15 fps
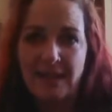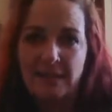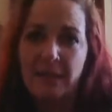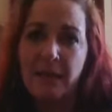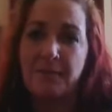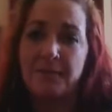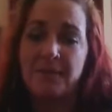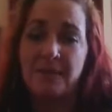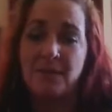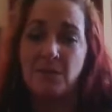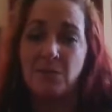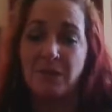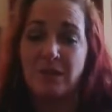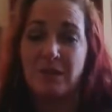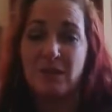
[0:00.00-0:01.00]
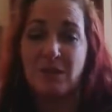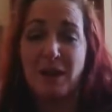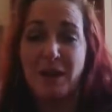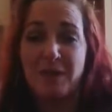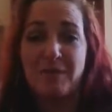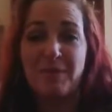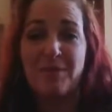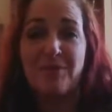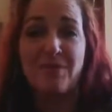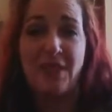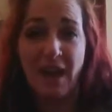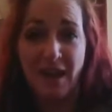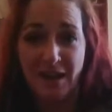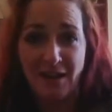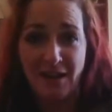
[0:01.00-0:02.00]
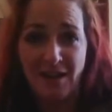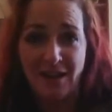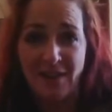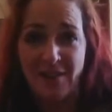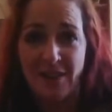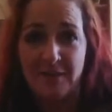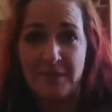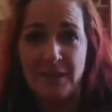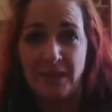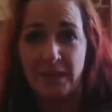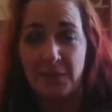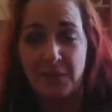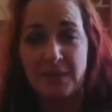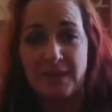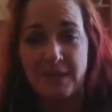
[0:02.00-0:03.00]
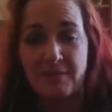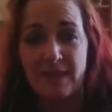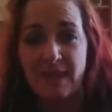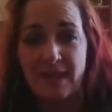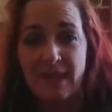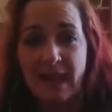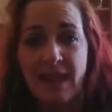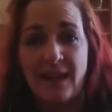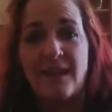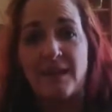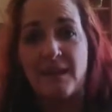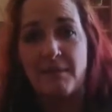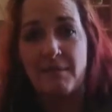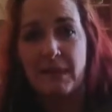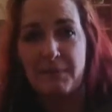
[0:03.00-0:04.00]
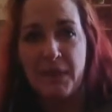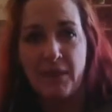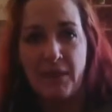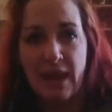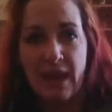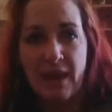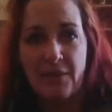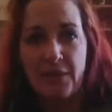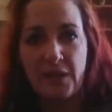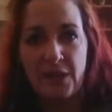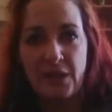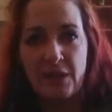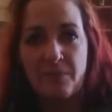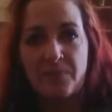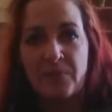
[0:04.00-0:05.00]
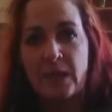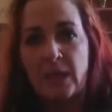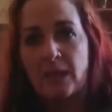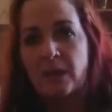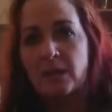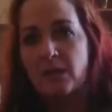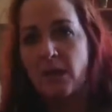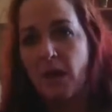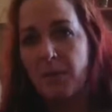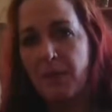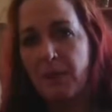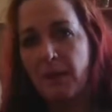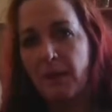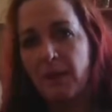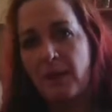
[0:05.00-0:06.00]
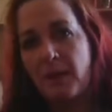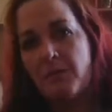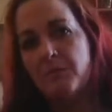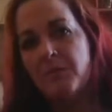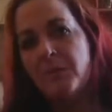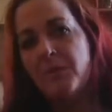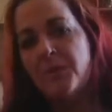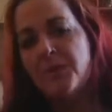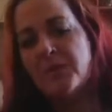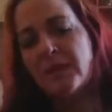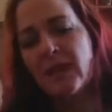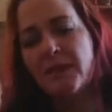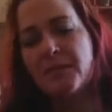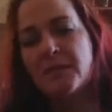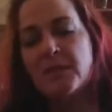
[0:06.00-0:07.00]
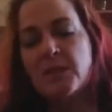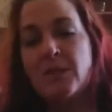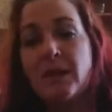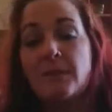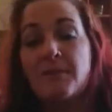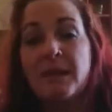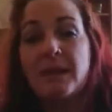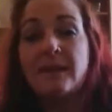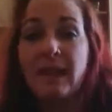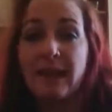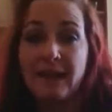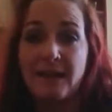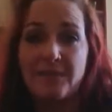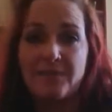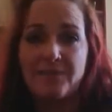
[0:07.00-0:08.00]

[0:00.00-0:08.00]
Sometimes it's surrounded by fire if I'm dealing with something that might be on the heavier topic, but most of the time it's surrounded by light.